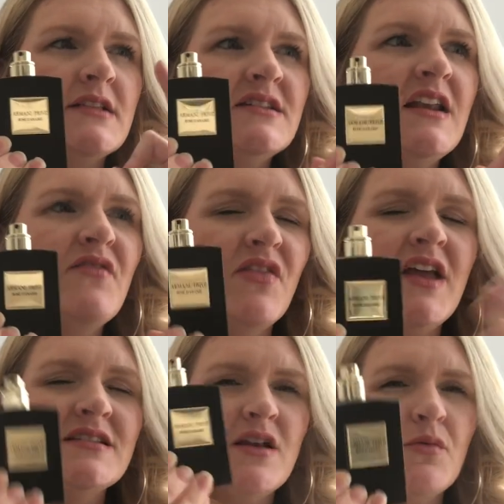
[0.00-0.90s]
it's not even
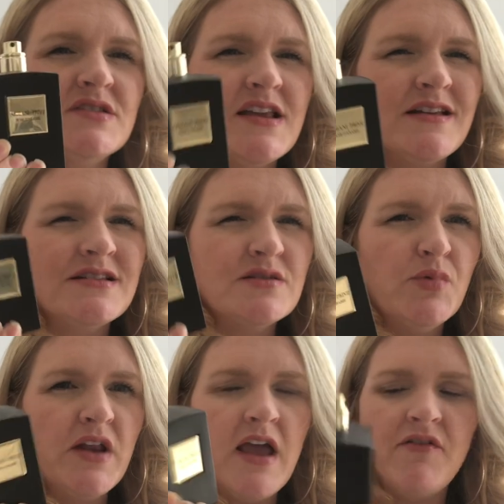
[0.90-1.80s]
light because I don't want to say it because it's a
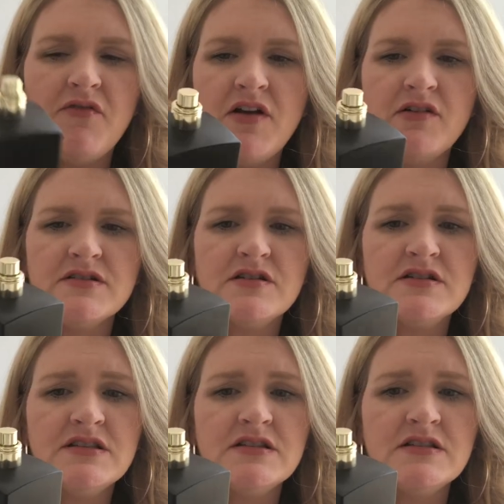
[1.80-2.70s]
pretty heavy fragrance
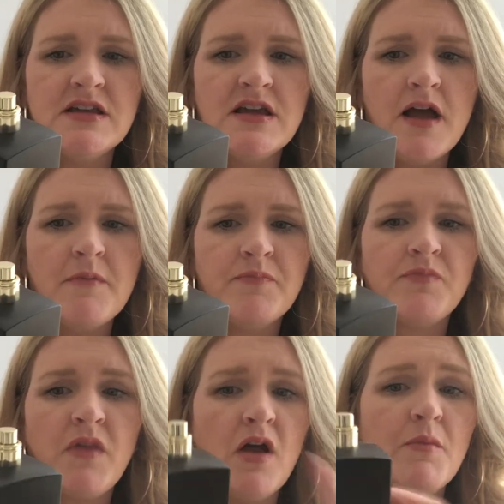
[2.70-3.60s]
because this is the um,
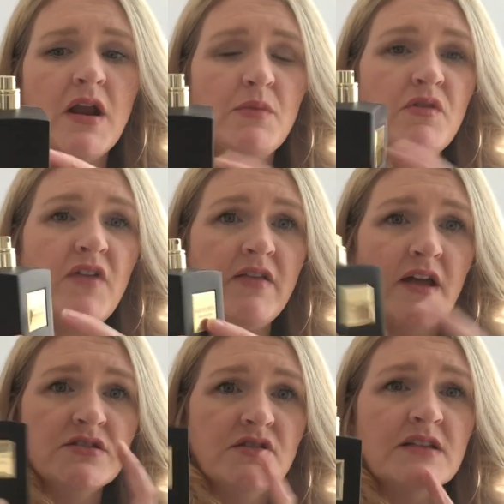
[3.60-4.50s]
Armani Privé
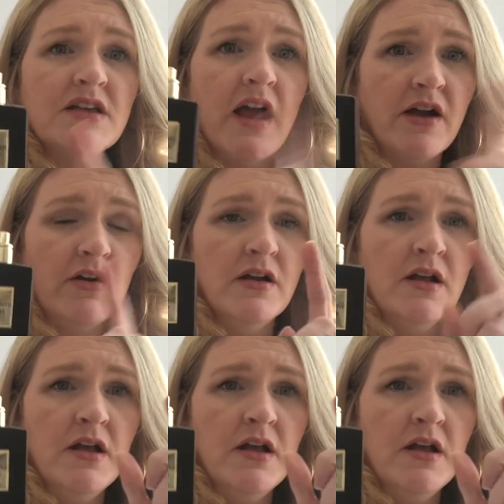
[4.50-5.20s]
line, so that's higher